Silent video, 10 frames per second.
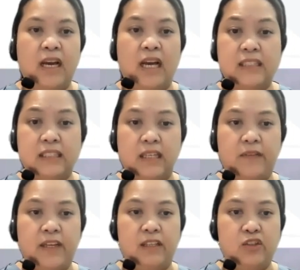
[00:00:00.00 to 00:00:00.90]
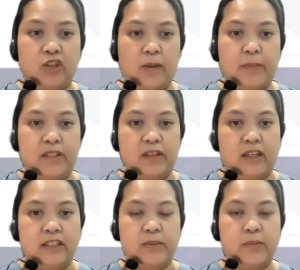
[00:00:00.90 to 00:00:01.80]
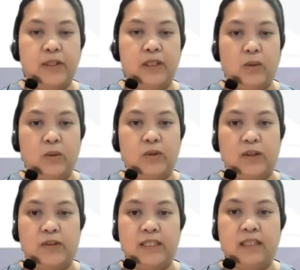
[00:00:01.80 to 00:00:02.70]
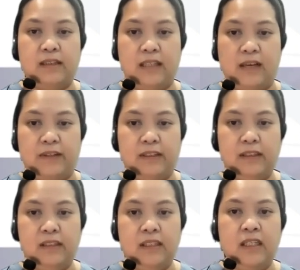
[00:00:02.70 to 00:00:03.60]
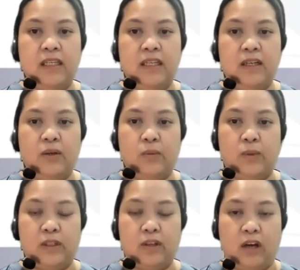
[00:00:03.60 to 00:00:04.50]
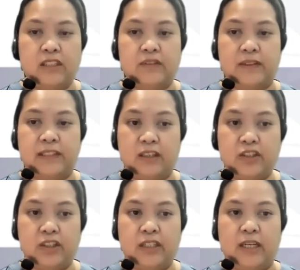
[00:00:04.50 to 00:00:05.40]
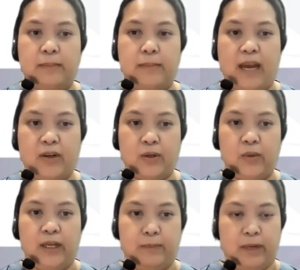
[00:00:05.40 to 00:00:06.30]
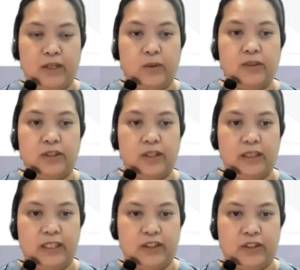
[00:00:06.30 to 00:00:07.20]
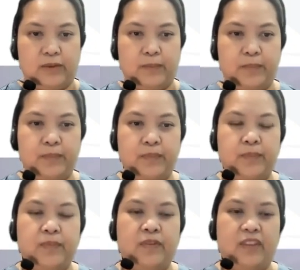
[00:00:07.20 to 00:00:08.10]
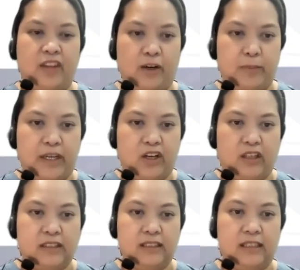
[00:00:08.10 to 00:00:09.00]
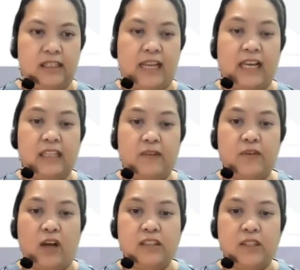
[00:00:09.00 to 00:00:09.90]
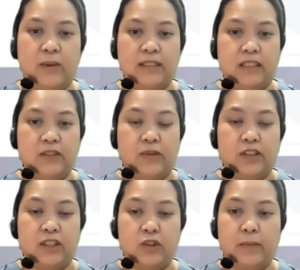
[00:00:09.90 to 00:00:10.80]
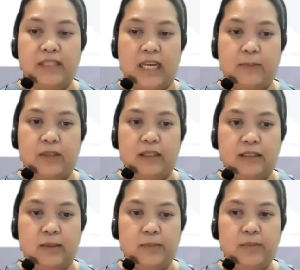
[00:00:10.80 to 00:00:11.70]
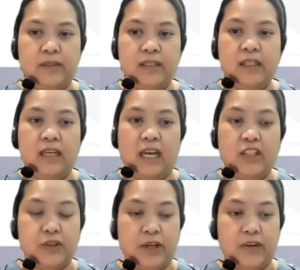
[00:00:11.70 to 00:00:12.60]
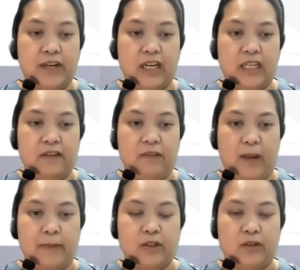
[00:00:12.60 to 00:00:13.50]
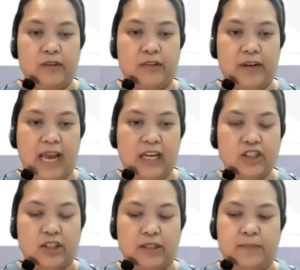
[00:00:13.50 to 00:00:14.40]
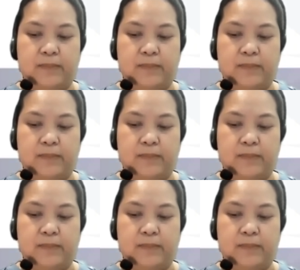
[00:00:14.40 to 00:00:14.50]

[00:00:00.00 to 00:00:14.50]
A significant drop in cardiac preload to a critical level will cause reduction in macro and microcirculation, thereby causing negative consequences for tissue metabolism and triggering an inflammatory reaction.